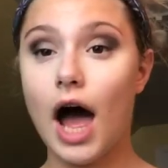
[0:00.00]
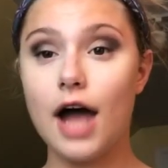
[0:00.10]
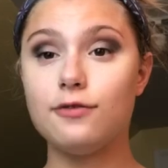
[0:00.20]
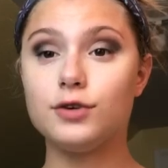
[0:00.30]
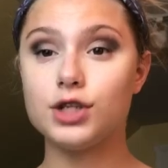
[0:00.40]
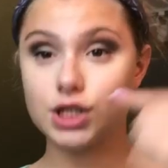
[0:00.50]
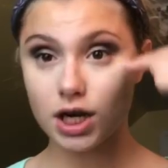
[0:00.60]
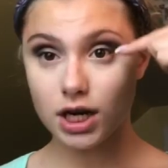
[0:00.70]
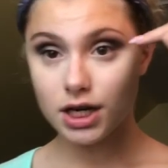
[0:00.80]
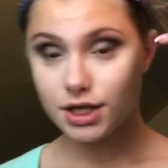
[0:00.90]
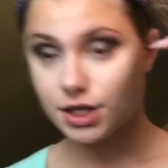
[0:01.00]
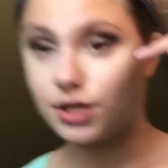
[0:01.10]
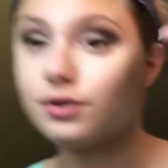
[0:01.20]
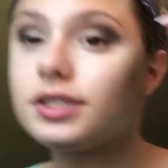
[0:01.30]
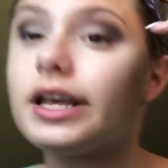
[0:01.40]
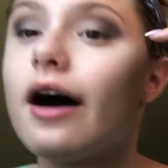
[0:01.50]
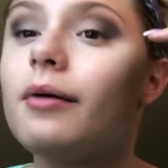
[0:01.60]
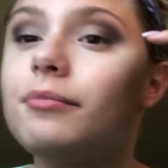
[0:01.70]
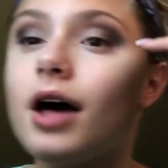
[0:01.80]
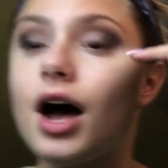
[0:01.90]
I for sure need to do
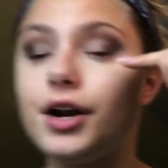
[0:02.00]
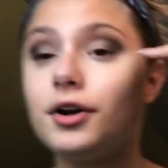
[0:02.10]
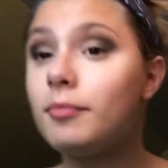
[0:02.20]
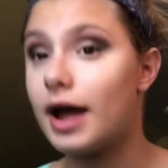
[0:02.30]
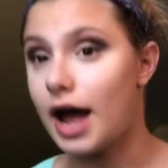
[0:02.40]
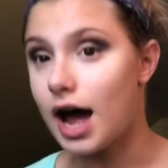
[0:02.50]
some under my